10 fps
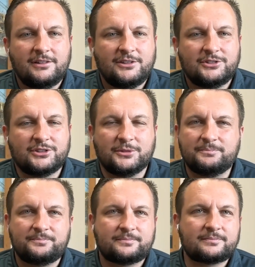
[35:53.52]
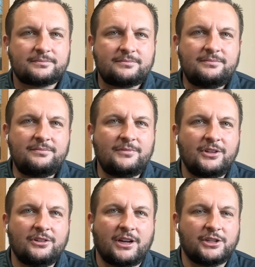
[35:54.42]
So
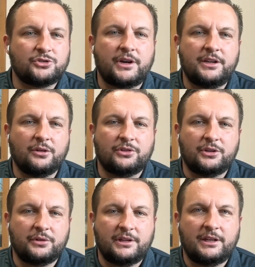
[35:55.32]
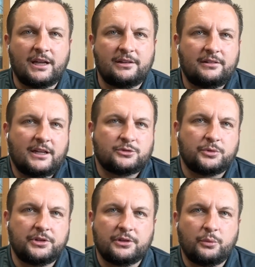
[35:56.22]
a lot of training goes into it. And then that's where
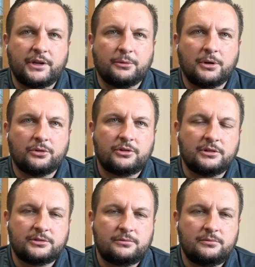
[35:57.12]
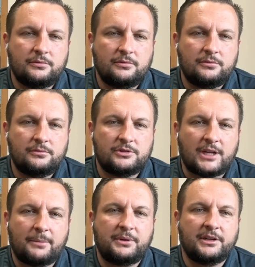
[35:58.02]
you're going to win the most, is
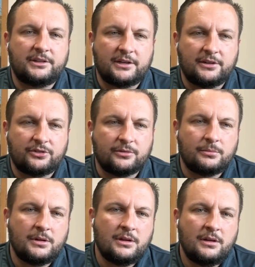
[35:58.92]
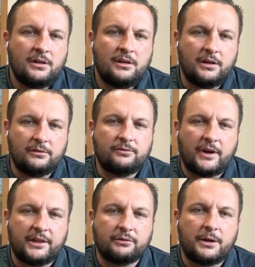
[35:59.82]
stop being a technician and
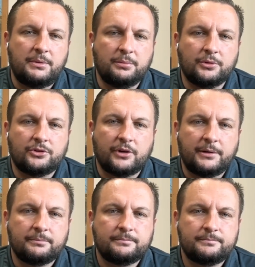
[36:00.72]
find the right people to train.